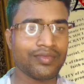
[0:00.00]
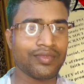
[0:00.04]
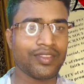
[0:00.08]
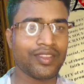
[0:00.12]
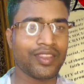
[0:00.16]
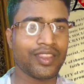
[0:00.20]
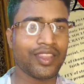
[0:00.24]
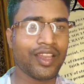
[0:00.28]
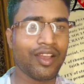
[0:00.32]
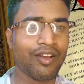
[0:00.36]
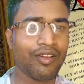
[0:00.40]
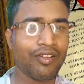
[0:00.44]

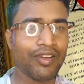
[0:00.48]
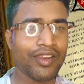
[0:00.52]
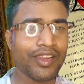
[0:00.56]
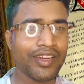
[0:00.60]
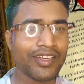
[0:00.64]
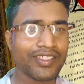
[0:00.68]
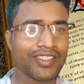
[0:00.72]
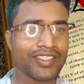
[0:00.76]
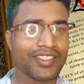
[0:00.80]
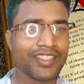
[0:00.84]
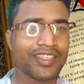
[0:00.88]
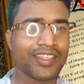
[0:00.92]
Now
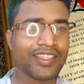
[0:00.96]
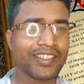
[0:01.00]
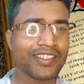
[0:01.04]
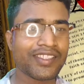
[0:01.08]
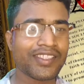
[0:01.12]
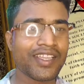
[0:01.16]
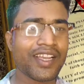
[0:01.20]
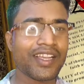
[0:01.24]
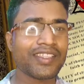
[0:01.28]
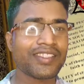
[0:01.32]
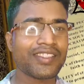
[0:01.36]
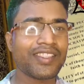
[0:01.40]
let's
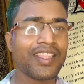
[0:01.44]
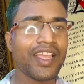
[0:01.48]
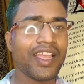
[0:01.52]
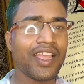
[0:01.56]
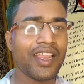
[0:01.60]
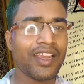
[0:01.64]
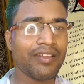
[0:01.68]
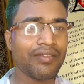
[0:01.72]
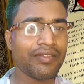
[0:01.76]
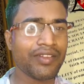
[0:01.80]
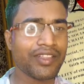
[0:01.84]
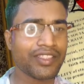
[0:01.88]
discuss the
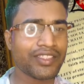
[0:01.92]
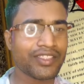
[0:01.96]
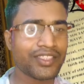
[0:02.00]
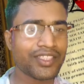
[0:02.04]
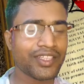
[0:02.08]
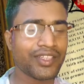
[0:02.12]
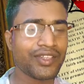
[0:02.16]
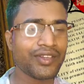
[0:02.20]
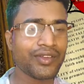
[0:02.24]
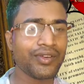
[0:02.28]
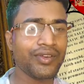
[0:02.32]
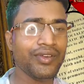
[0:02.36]
11th
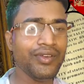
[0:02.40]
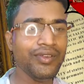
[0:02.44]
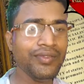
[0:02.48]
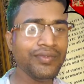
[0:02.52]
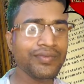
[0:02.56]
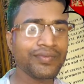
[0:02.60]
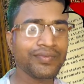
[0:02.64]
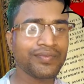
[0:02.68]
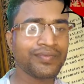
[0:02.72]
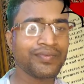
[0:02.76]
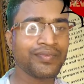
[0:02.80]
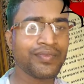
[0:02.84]
schedule.
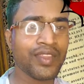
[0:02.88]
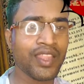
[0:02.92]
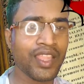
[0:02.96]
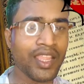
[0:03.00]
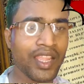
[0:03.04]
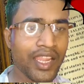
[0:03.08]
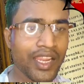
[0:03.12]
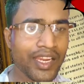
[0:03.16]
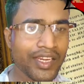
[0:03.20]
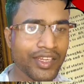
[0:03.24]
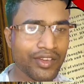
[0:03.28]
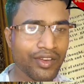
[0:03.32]

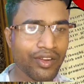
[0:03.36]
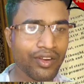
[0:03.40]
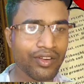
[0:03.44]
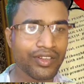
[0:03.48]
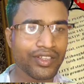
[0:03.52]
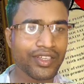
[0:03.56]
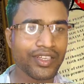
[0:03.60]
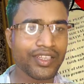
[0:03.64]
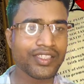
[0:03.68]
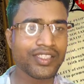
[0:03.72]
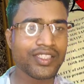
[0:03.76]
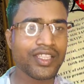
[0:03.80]
It
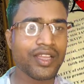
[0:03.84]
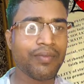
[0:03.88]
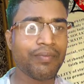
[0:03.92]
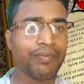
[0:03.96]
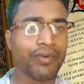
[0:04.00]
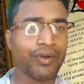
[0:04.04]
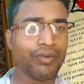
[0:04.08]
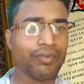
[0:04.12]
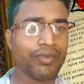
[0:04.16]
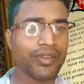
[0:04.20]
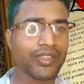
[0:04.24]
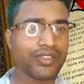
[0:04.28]
contains the
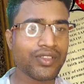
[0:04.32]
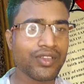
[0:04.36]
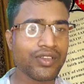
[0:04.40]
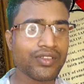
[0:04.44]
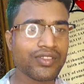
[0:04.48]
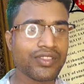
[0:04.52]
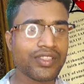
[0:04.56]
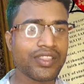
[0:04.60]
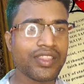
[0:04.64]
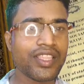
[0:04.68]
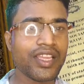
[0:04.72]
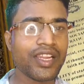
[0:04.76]

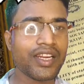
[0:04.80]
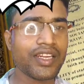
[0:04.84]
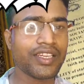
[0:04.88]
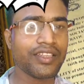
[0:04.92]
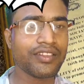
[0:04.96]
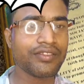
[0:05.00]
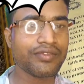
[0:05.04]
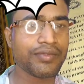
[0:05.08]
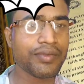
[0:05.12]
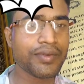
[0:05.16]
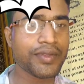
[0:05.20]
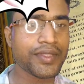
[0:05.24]
provisions that
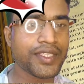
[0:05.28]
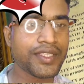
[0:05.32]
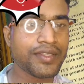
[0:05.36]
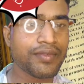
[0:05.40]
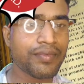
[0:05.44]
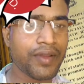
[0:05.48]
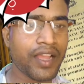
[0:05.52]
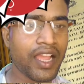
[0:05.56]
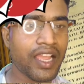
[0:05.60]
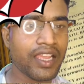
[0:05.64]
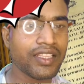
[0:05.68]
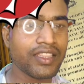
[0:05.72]

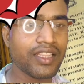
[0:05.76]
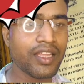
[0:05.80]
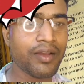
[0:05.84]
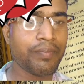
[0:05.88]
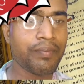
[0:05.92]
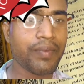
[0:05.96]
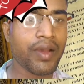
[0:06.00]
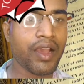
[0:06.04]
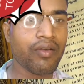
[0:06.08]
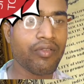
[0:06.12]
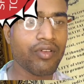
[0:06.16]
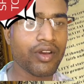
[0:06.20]
specify the
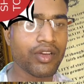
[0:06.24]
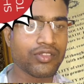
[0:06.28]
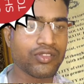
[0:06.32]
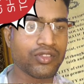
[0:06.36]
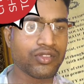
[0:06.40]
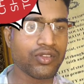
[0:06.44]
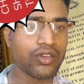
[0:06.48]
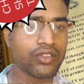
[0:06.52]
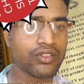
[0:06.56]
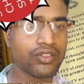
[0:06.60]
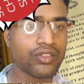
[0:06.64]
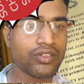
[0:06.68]
powers,
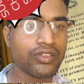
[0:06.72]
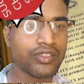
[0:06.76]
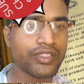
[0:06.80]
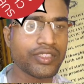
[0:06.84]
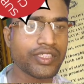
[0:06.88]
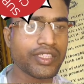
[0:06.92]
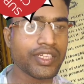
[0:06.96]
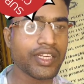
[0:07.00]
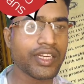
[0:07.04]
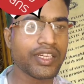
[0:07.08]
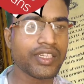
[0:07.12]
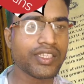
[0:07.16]

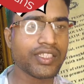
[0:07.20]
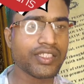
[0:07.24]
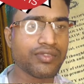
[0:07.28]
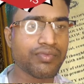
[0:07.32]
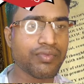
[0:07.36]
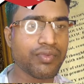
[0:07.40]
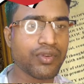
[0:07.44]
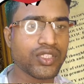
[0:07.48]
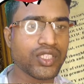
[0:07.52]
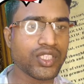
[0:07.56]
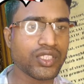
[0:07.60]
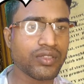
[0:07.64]
authority and
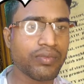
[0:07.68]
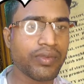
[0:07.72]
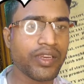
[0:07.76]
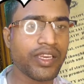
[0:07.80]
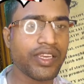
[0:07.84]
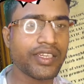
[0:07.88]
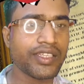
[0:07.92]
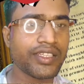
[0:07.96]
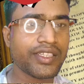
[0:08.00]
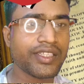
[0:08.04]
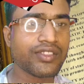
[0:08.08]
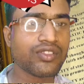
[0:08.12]

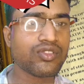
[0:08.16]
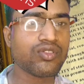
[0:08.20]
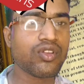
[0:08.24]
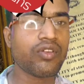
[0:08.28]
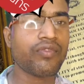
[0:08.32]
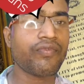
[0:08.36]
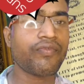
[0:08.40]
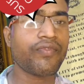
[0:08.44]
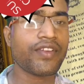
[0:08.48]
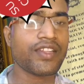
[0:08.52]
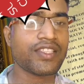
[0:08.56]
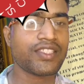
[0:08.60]
responsibilities
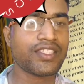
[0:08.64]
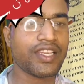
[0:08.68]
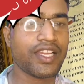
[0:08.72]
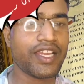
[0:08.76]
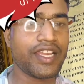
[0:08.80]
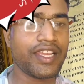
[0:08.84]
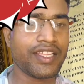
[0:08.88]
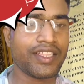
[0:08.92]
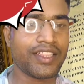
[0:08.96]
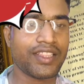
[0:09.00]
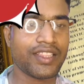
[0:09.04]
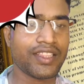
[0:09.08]
of
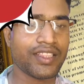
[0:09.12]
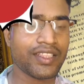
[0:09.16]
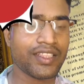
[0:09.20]
Panchayat.